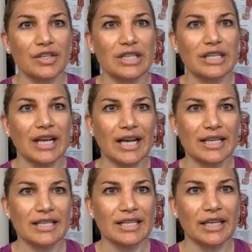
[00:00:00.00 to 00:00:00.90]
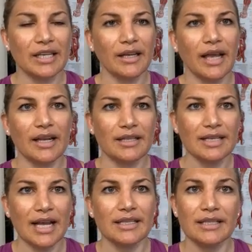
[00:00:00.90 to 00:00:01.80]
just to kind of see and
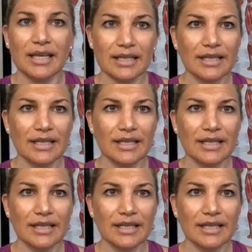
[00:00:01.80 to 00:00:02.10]
assess and take